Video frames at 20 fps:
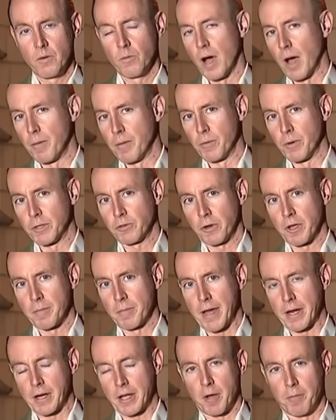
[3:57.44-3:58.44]
Well, I mean, we're talking
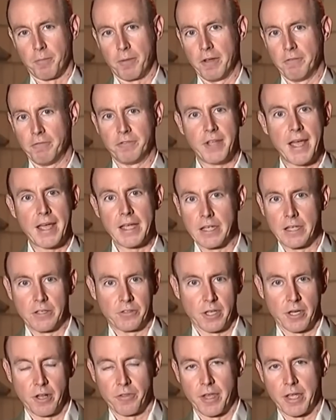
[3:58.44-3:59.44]
about a couple of
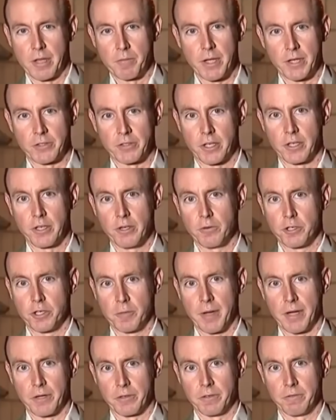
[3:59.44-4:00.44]
days. I don't think it makes a huge
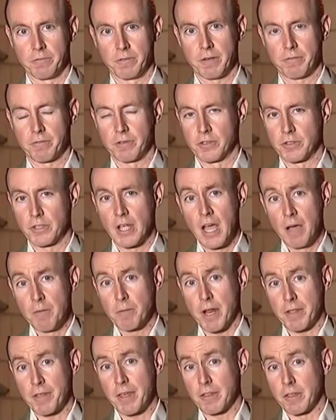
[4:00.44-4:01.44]
amount of difference.
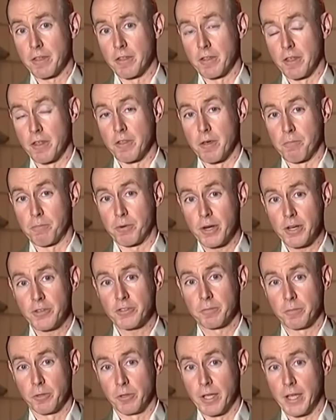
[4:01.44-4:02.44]
But I think that the
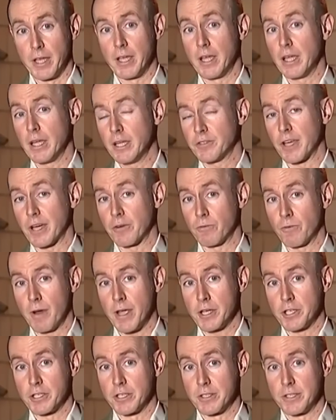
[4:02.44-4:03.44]
principle here is
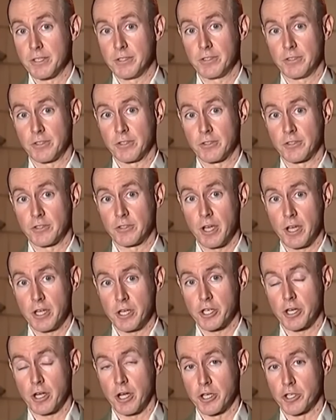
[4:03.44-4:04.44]
outrageous. This is a
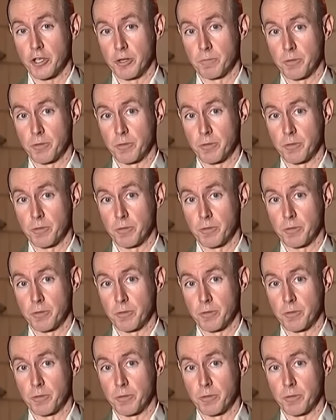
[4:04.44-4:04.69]
surcharge